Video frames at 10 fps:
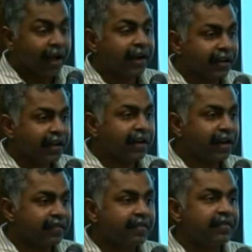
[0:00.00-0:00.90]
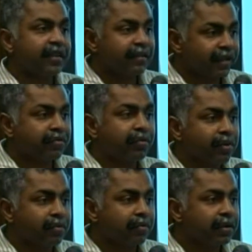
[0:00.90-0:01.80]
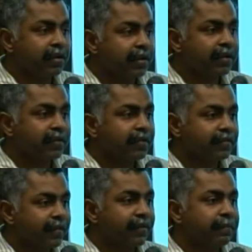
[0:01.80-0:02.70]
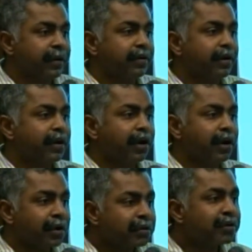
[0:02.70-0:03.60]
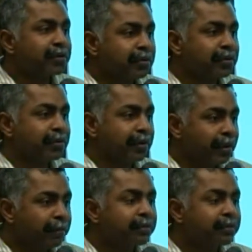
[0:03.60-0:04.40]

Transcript: And technical assistance, as you know, is the weapon uh, to, to uh,